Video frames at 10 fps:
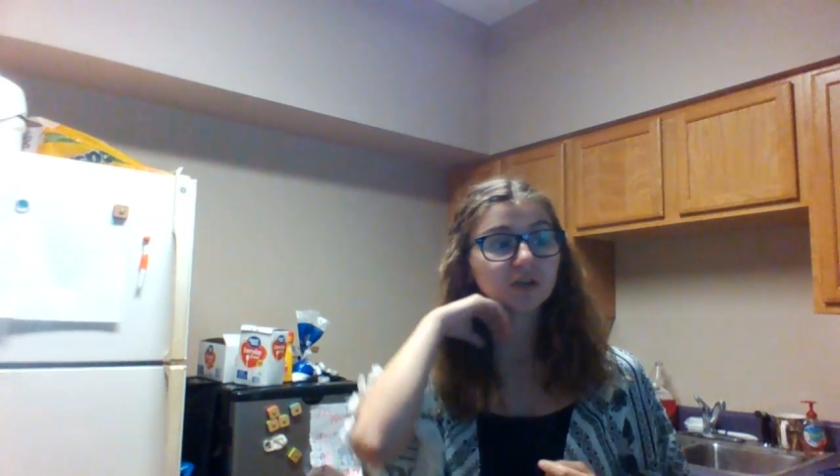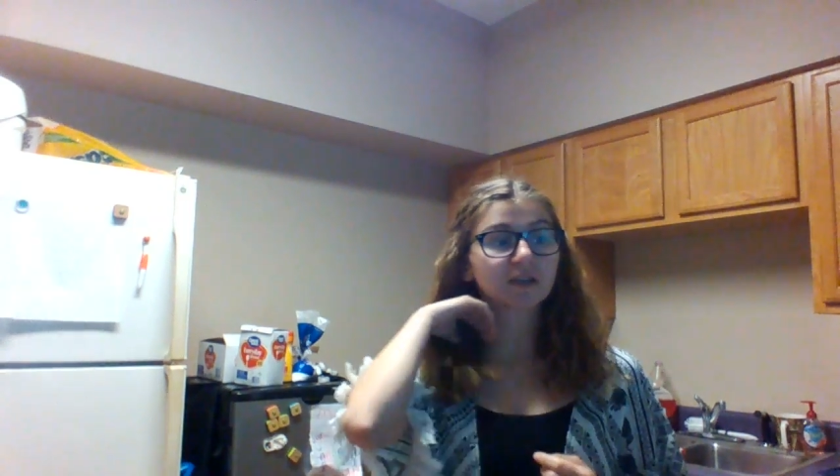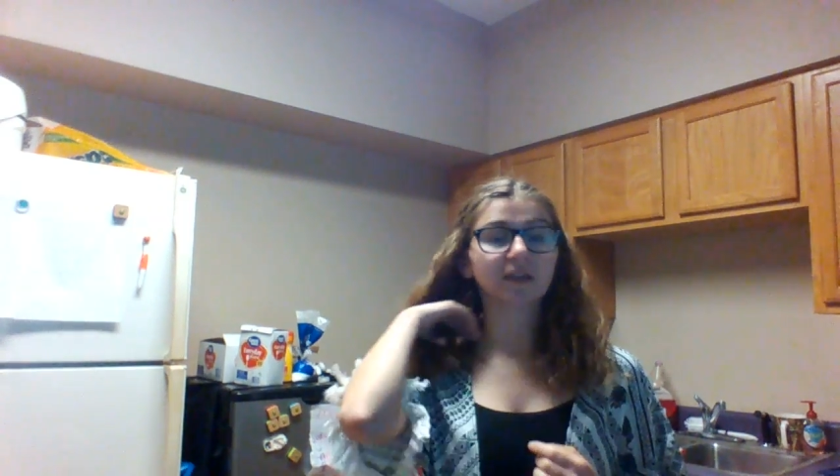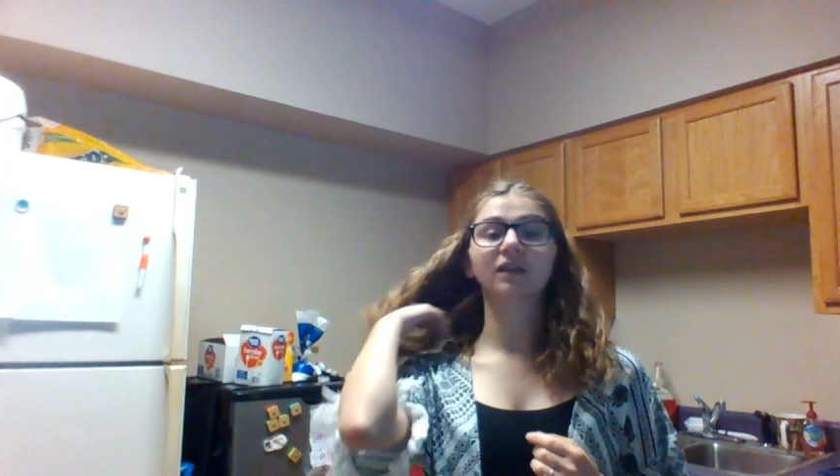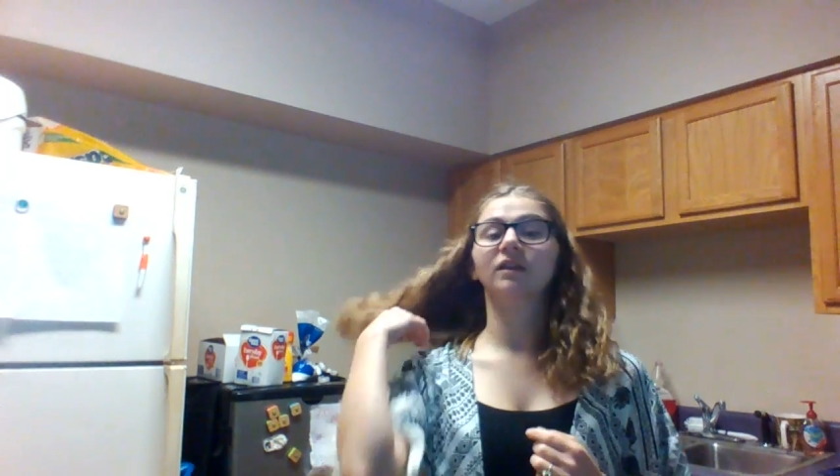
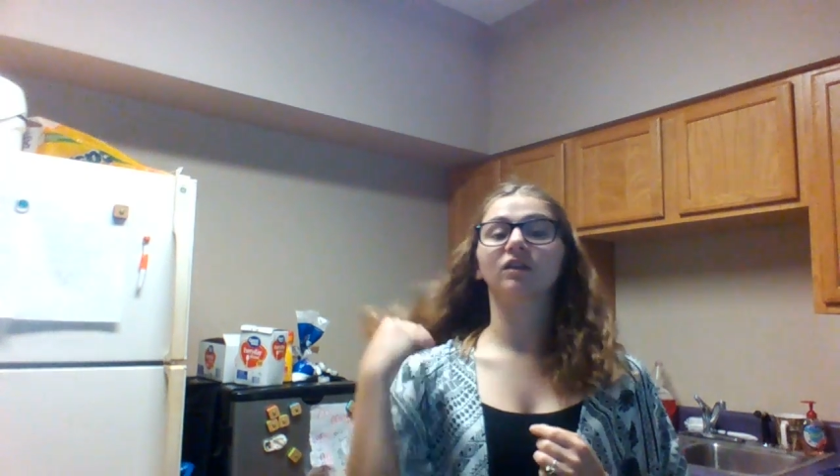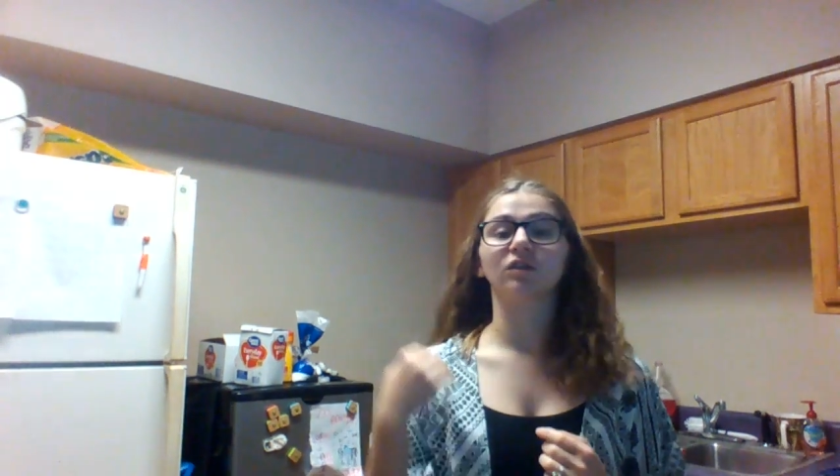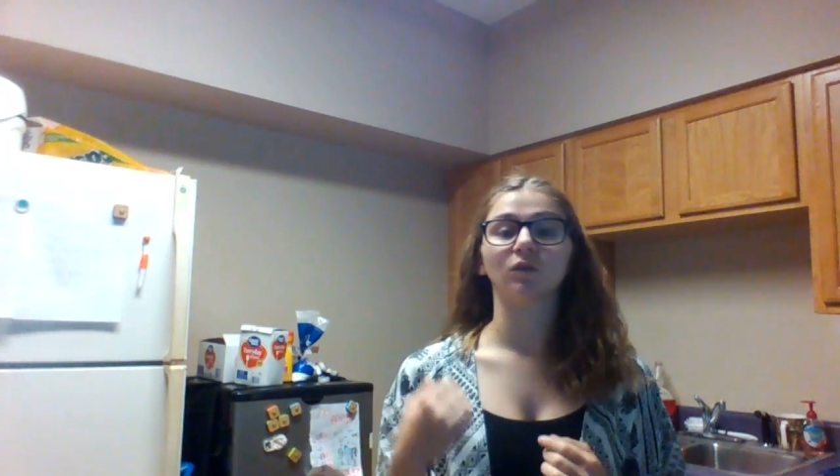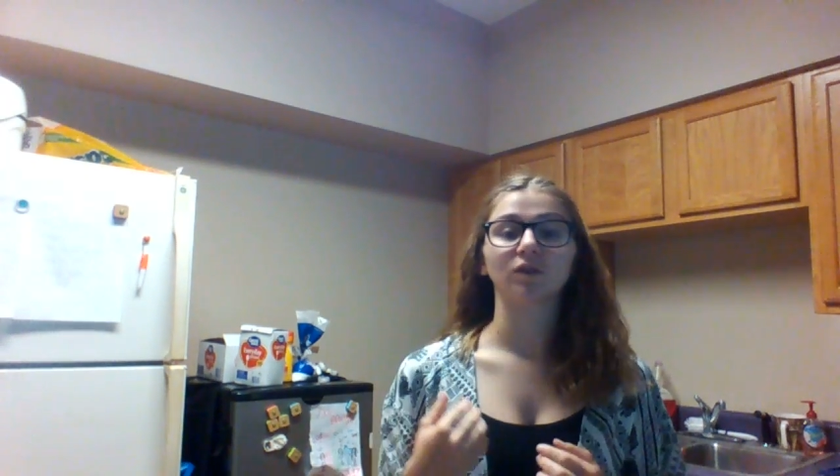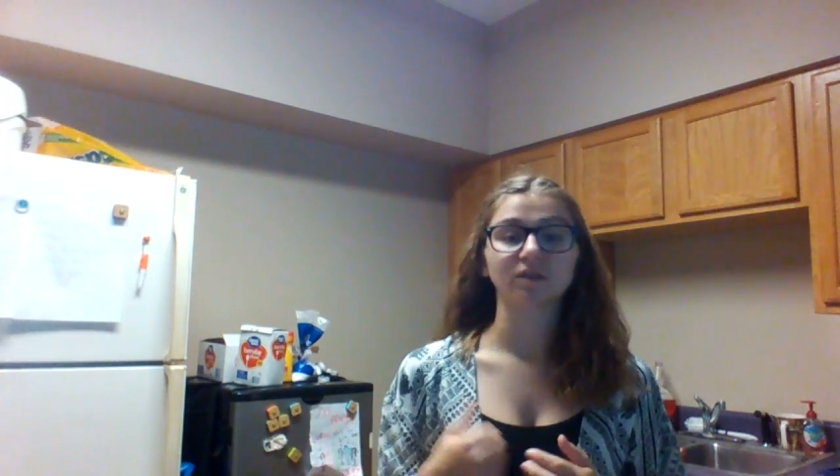get
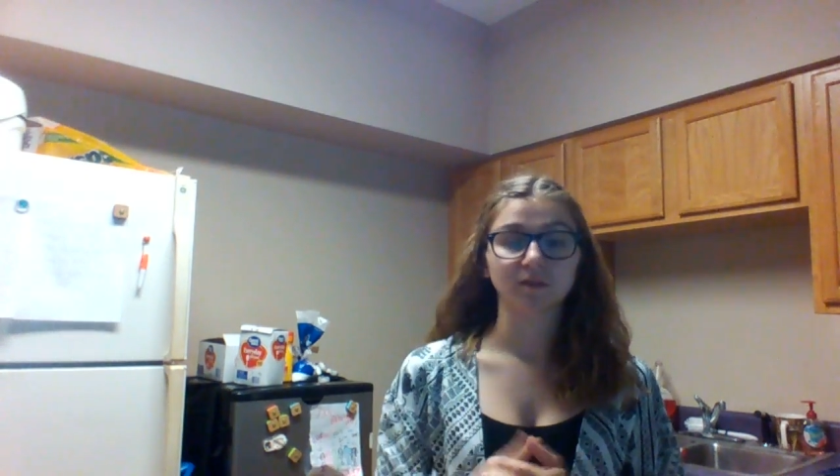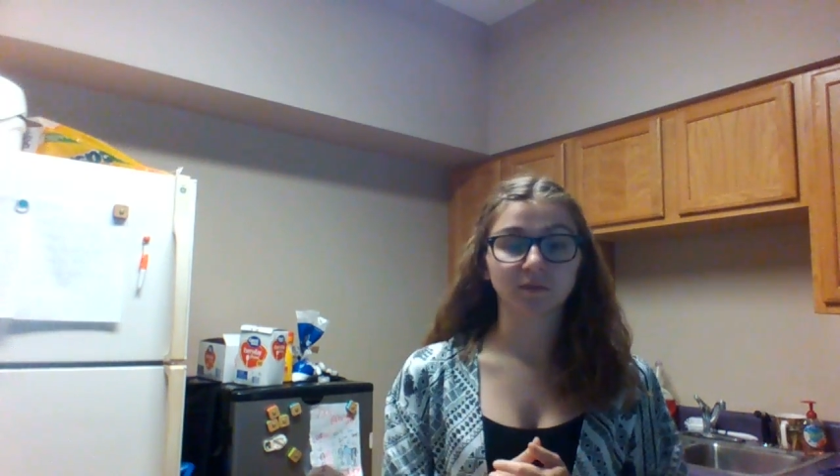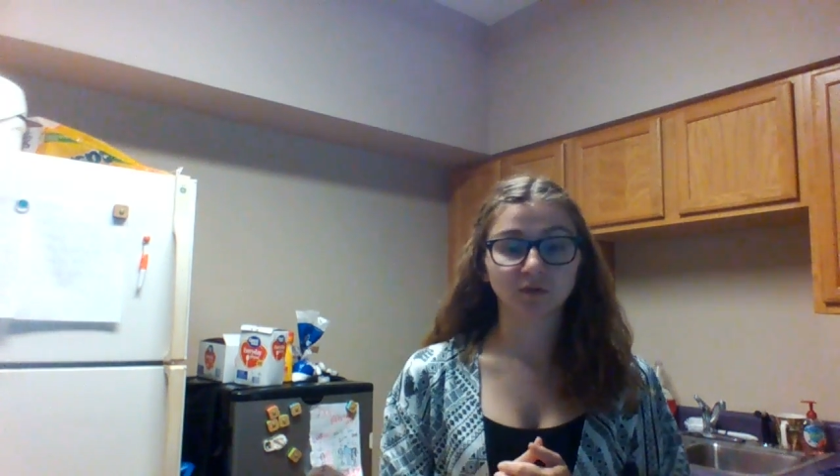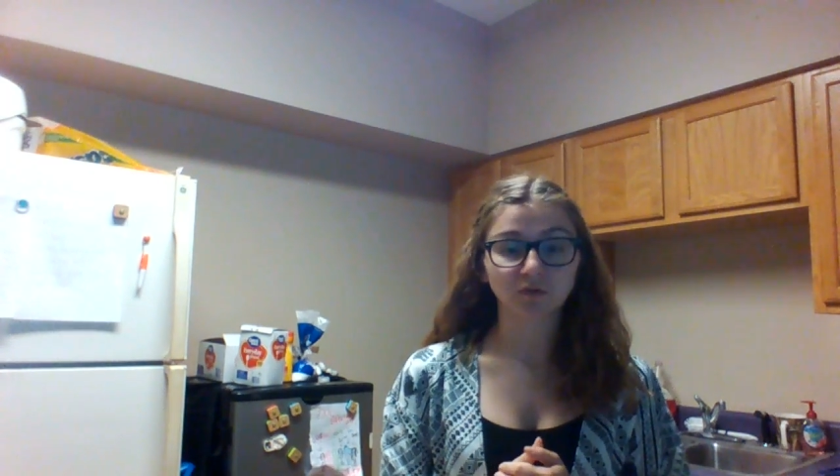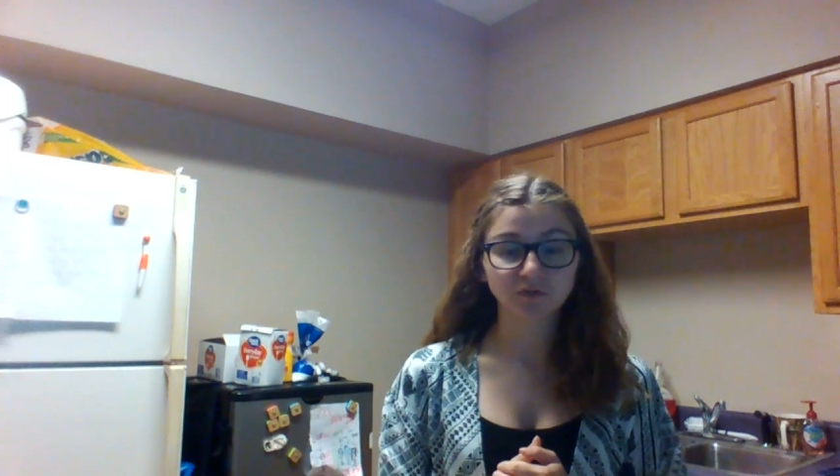your
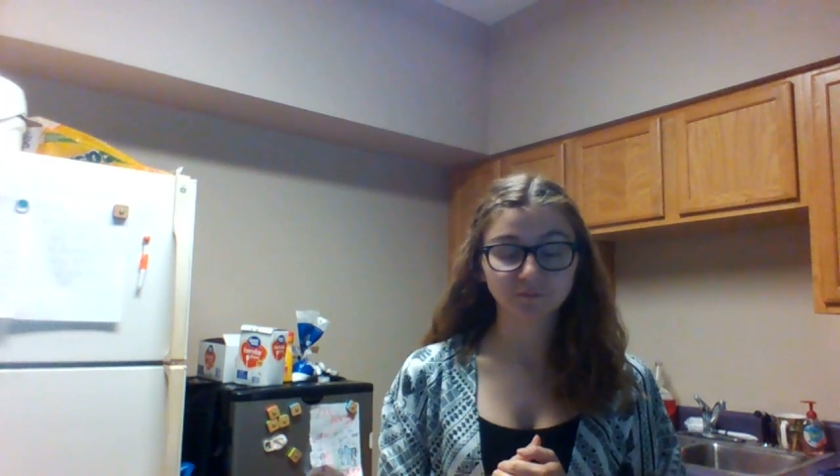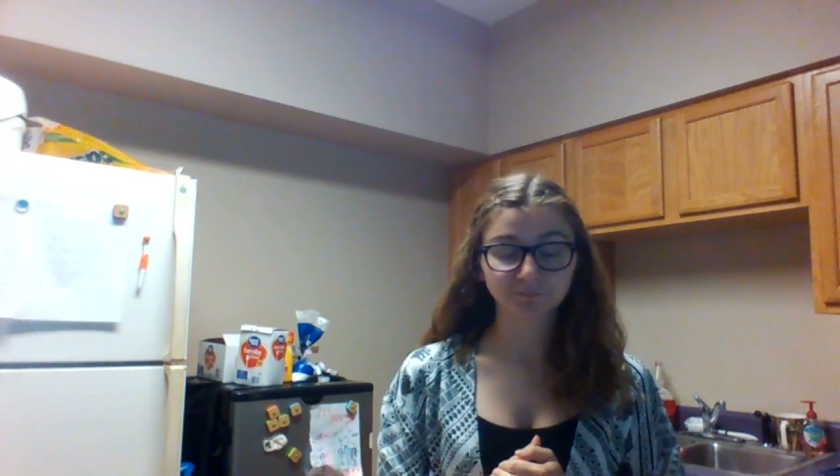cinnamon rolls.